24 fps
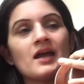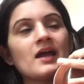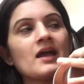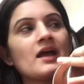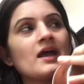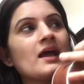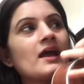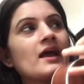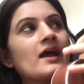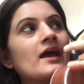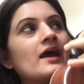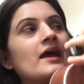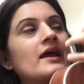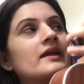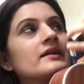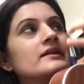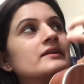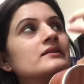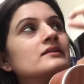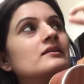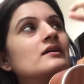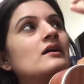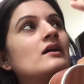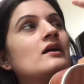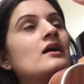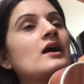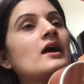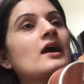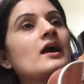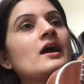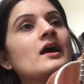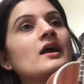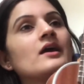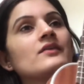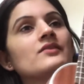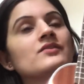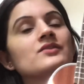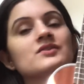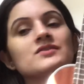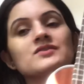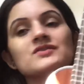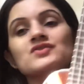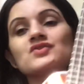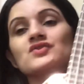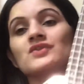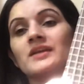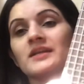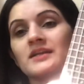and the
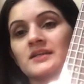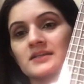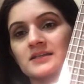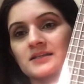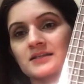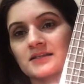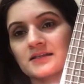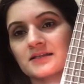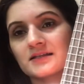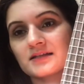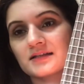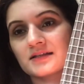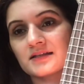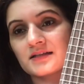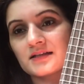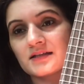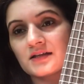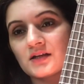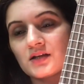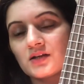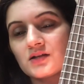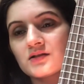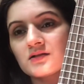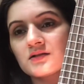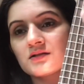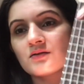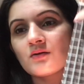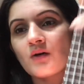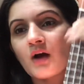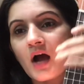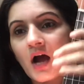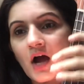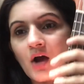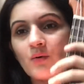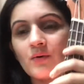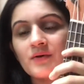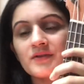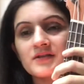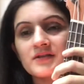strings. So how are the